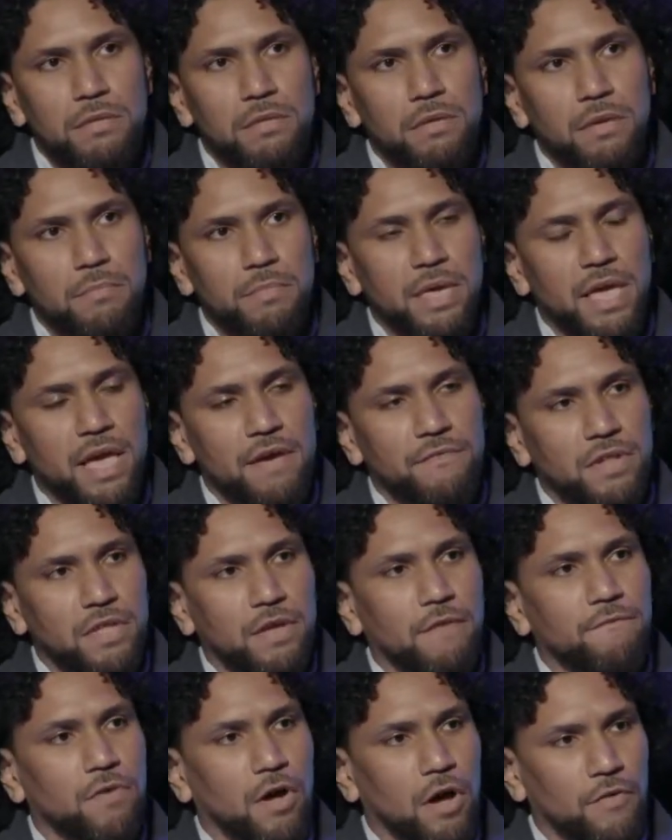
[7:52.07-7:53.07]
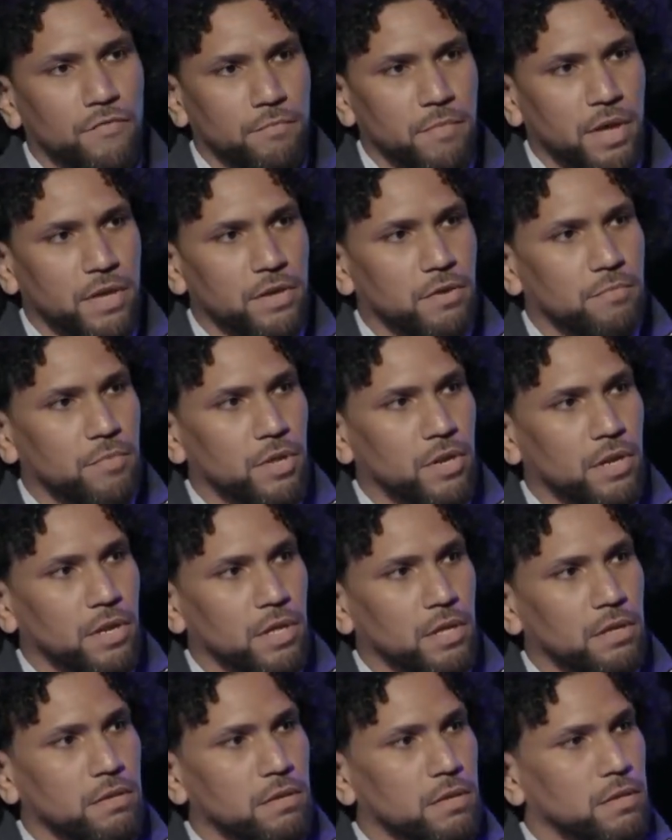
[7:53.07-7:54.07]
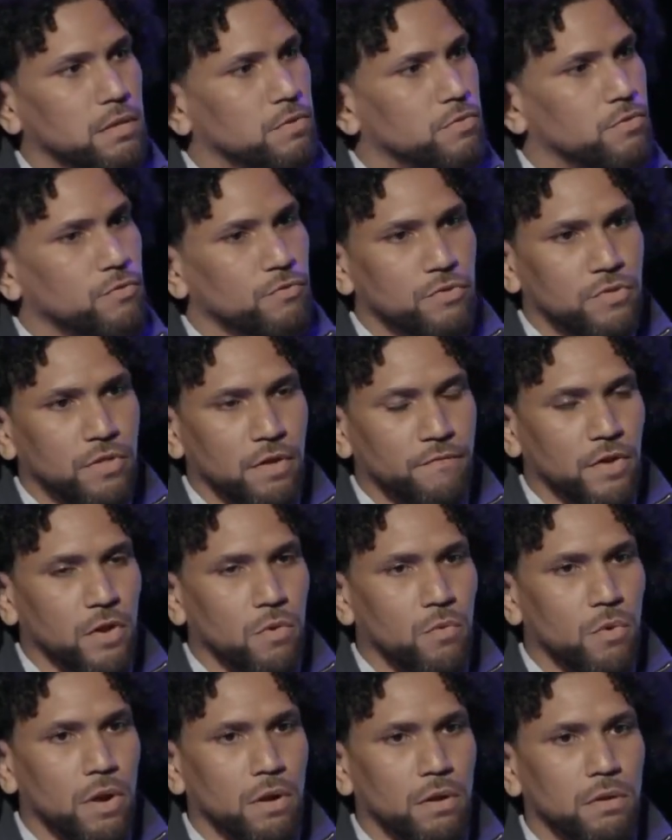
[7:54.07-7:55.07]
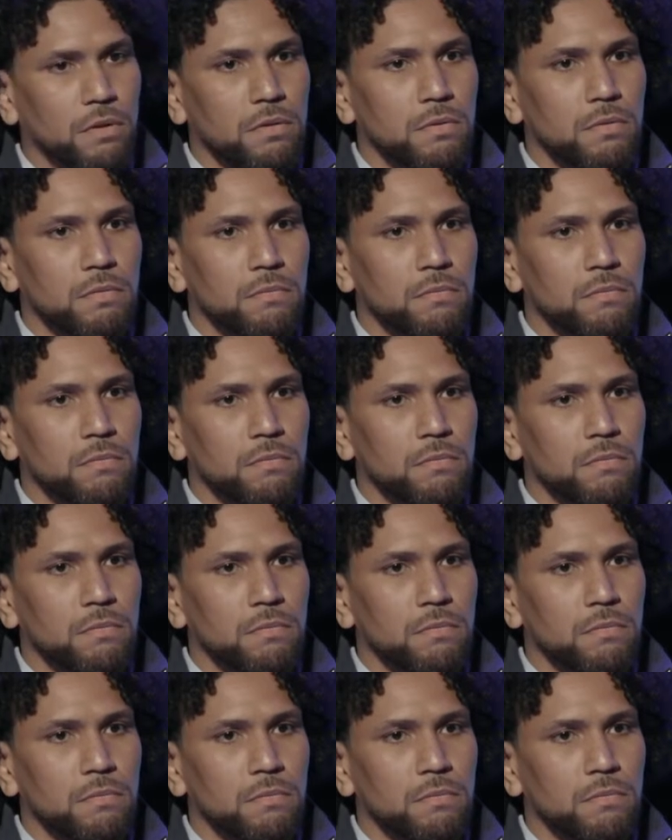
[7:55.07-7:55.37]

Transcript: and be heavily involved in my community through civic work,